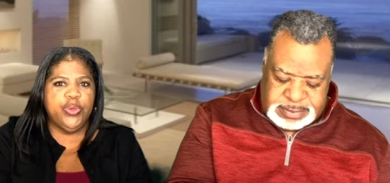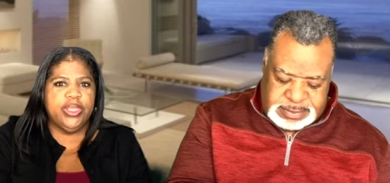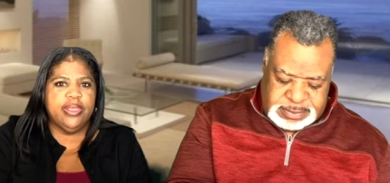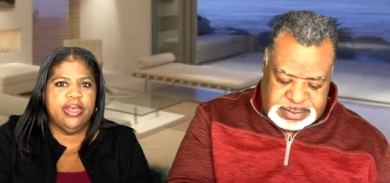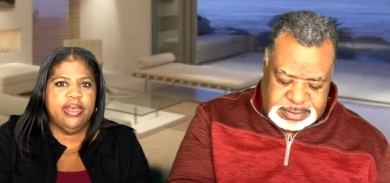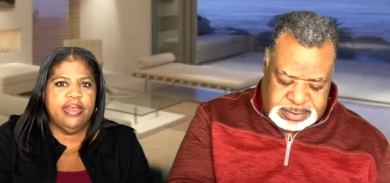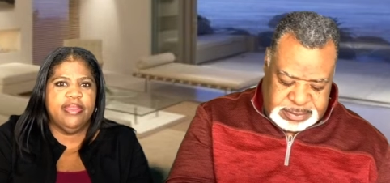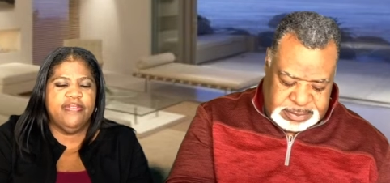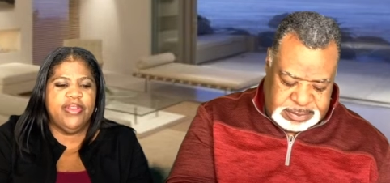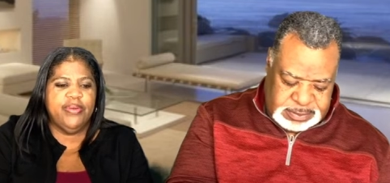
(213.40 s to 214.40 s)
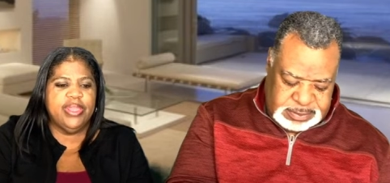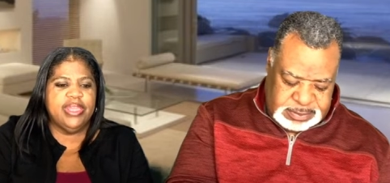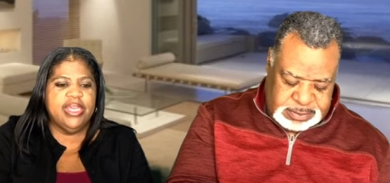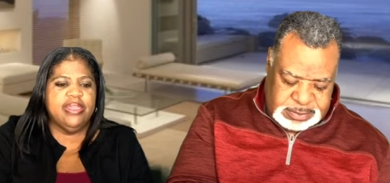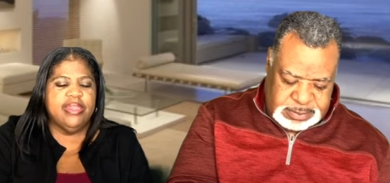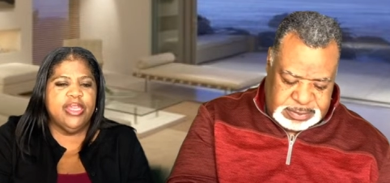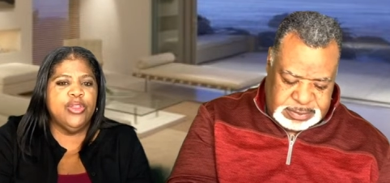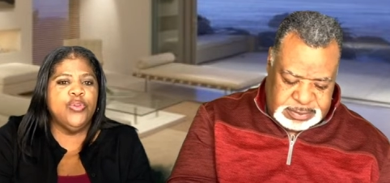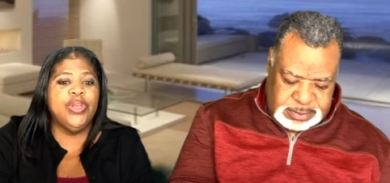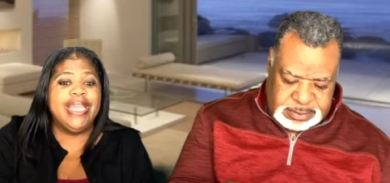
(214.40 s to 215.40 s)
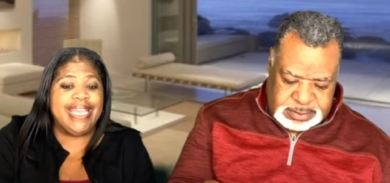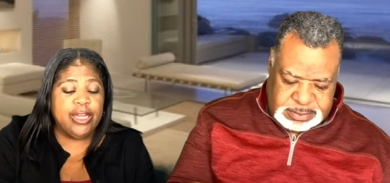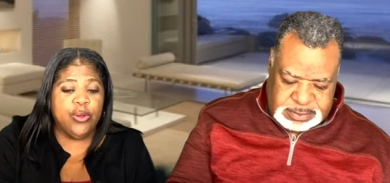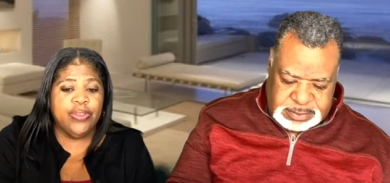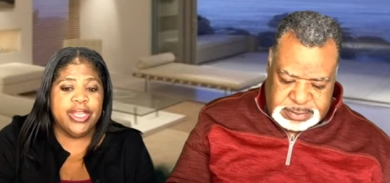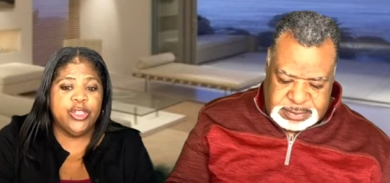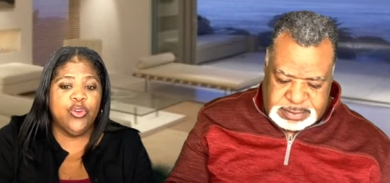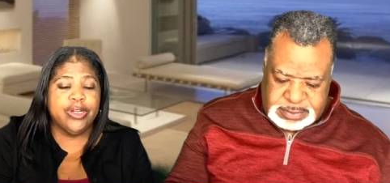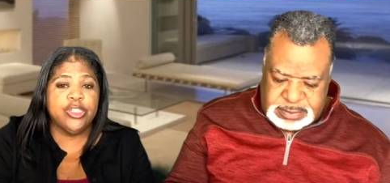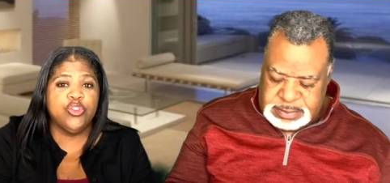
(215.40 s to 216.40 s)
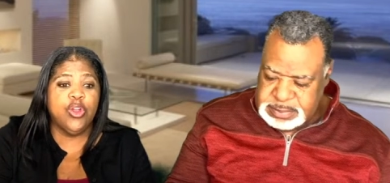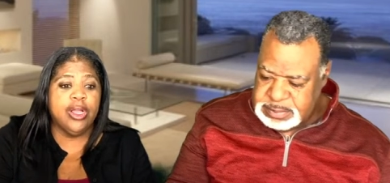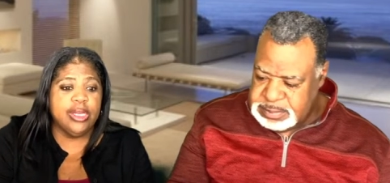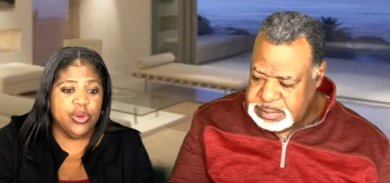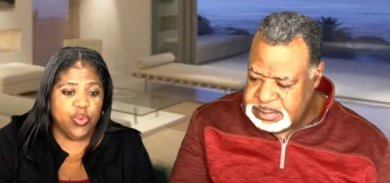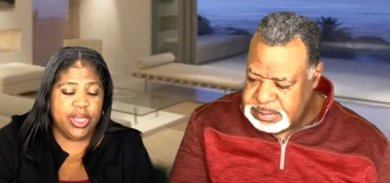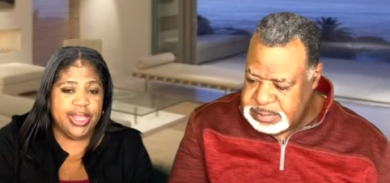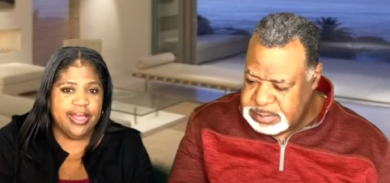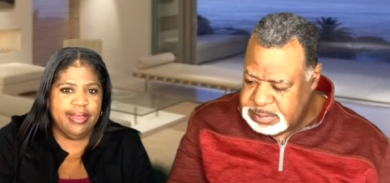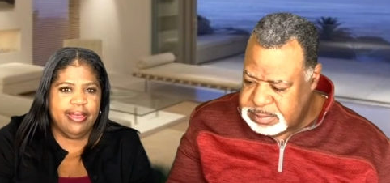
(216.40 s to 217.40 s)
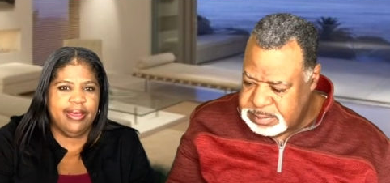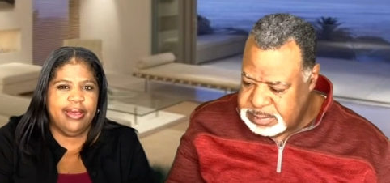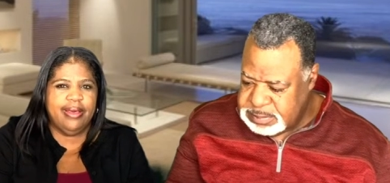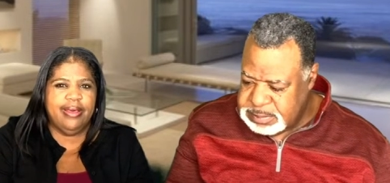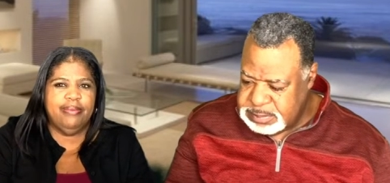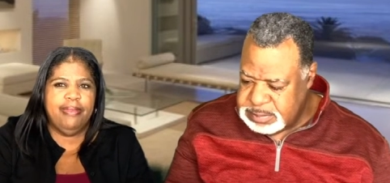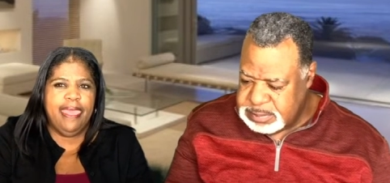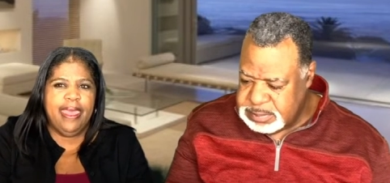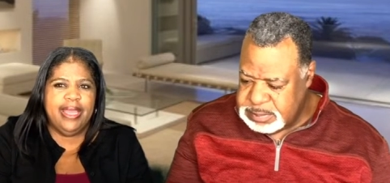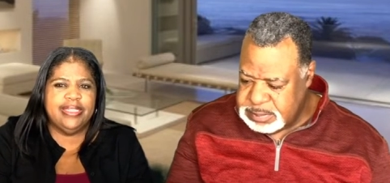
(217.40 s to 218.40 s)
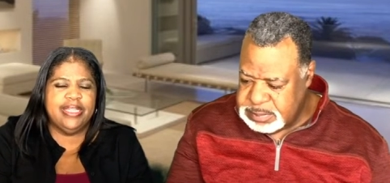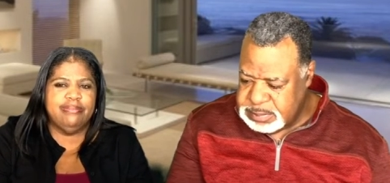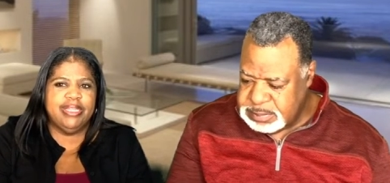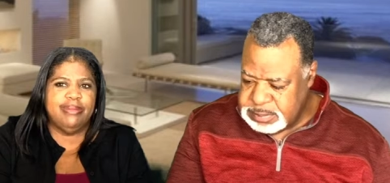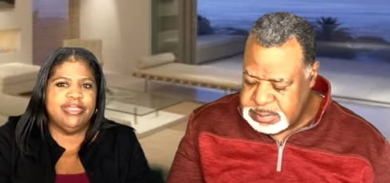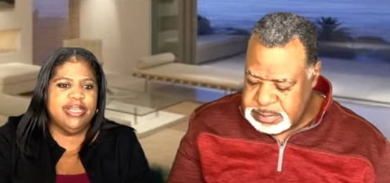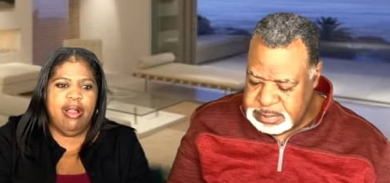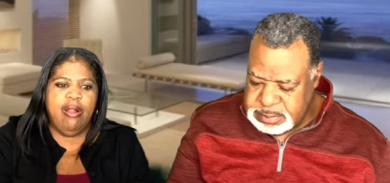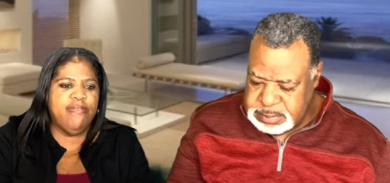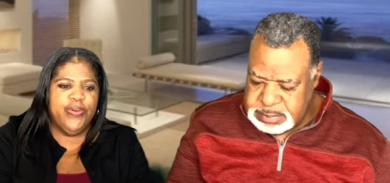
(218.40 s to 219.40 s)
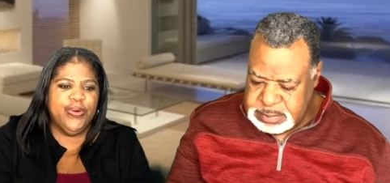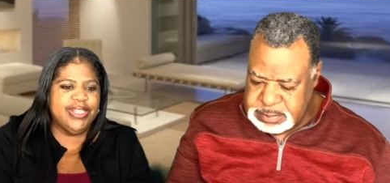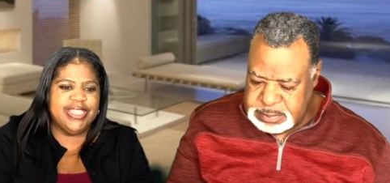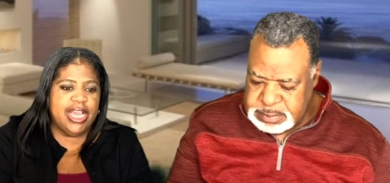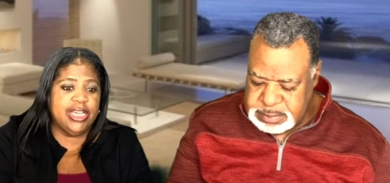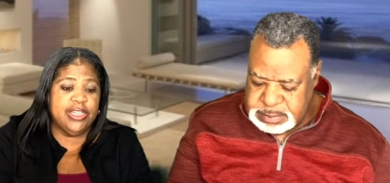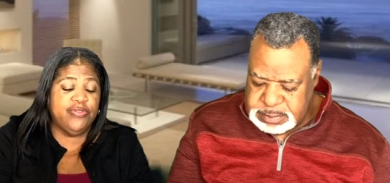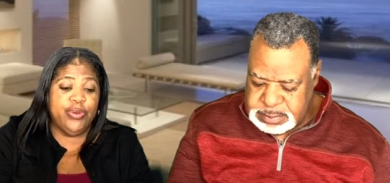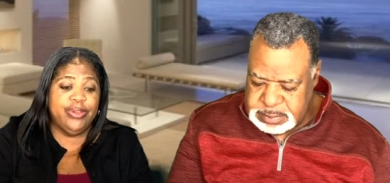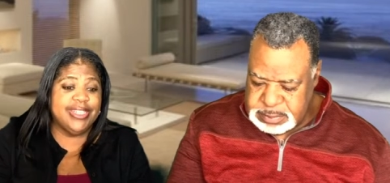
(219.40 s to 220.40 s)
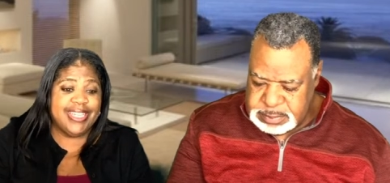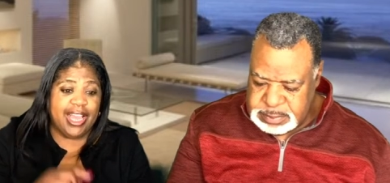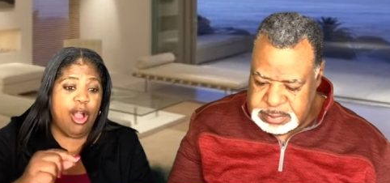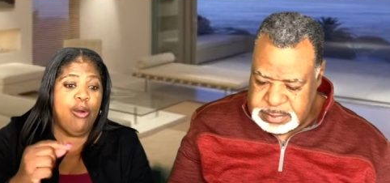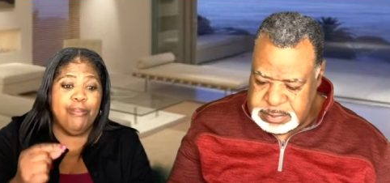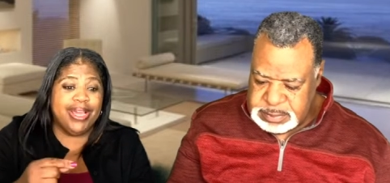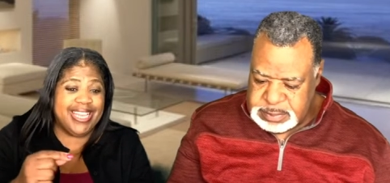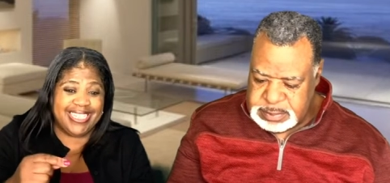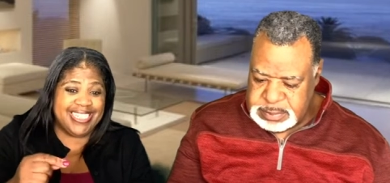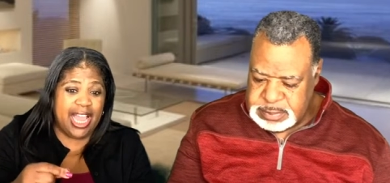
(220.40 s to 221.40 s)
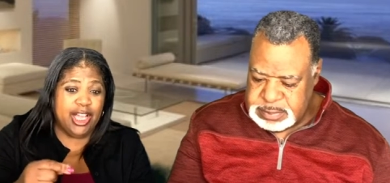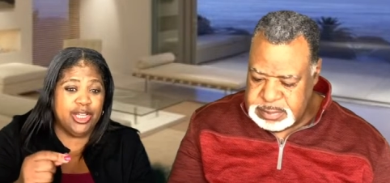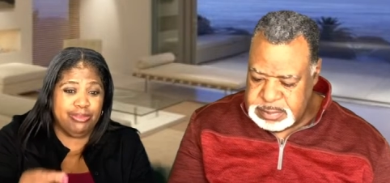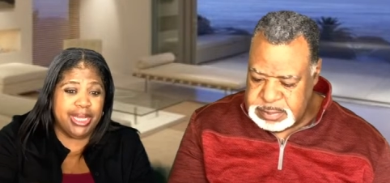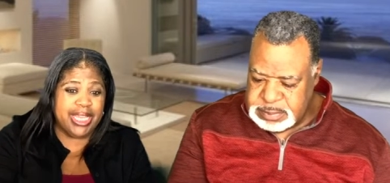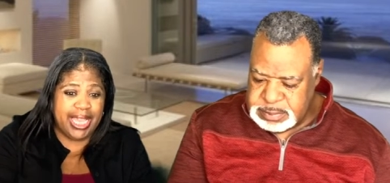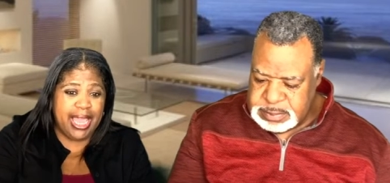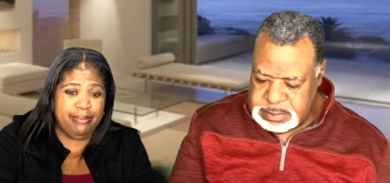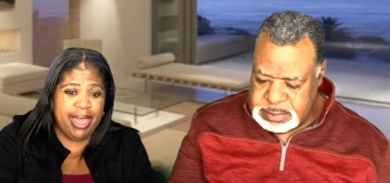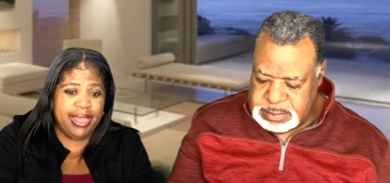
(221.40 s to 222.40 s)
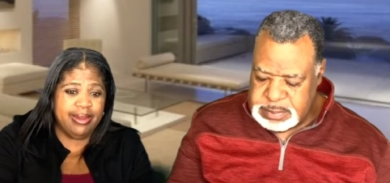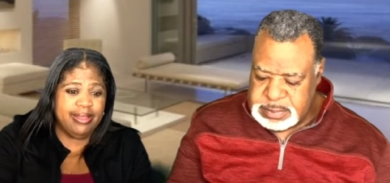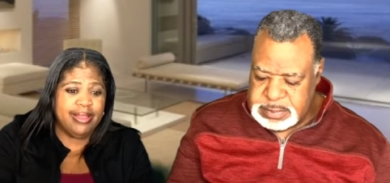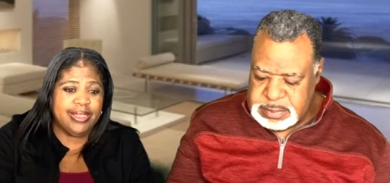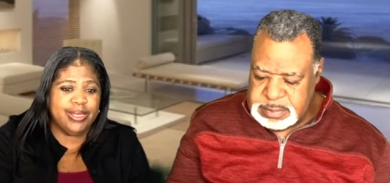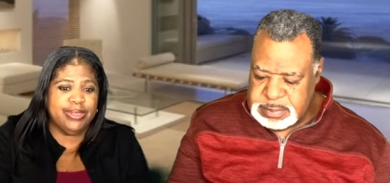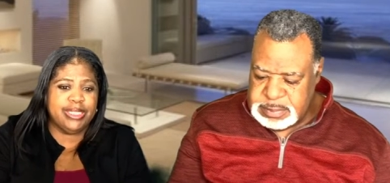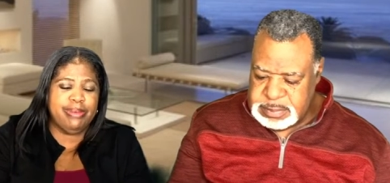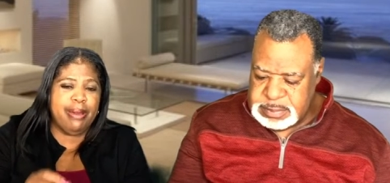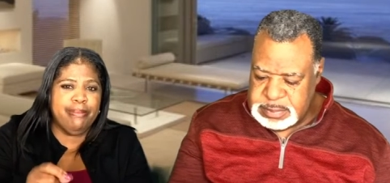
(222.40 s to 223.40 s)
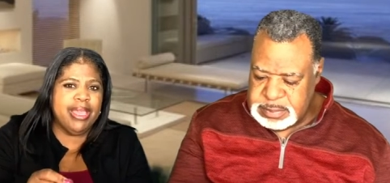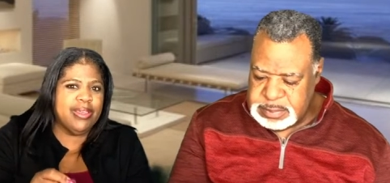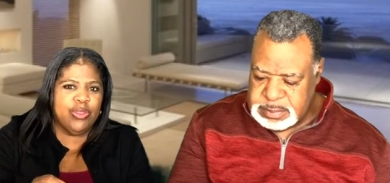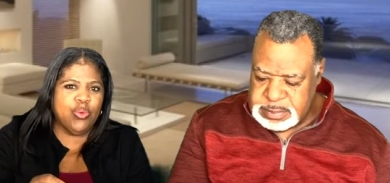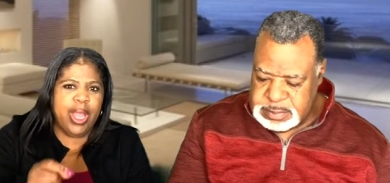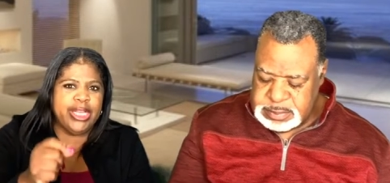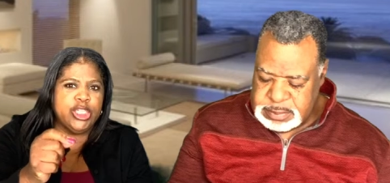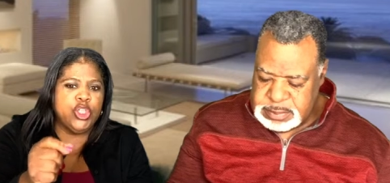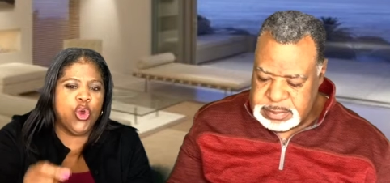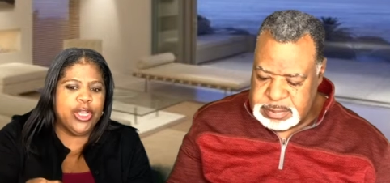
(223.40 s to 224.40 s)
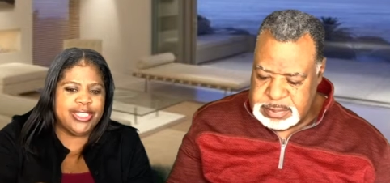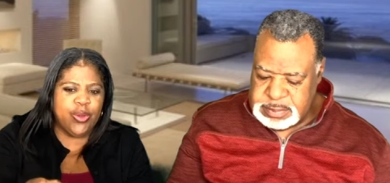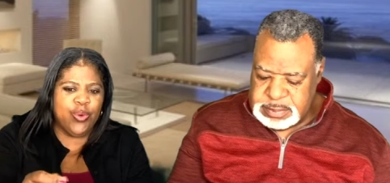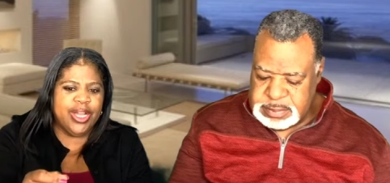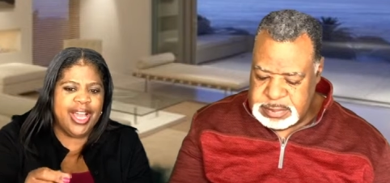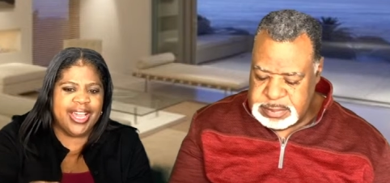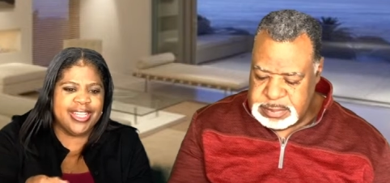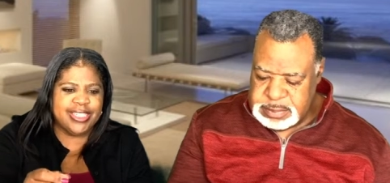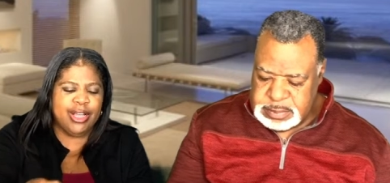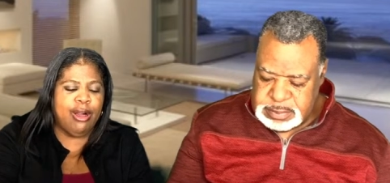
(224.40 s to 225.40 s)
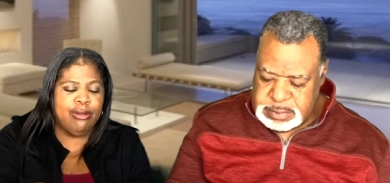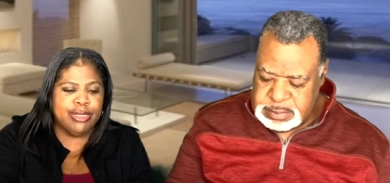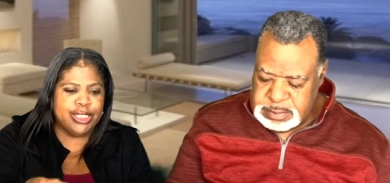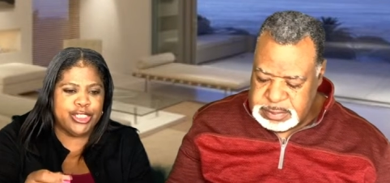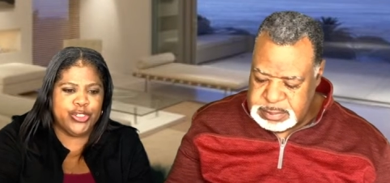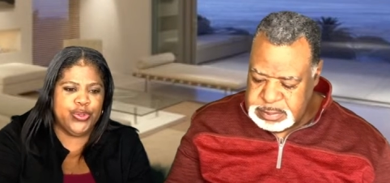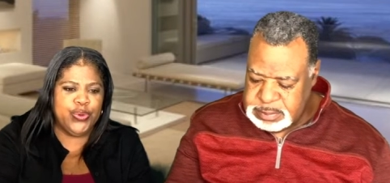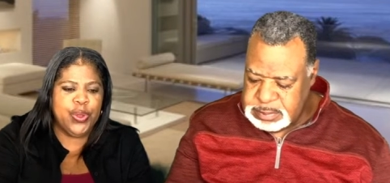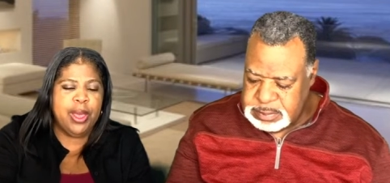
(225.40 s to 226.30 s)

Speaker 1: with the very thing that you need or that you are struggling with um, and sometimes, look, all food is not good food, just like all money is not good money. Amen. So it's about making the right choice in what God has called us to,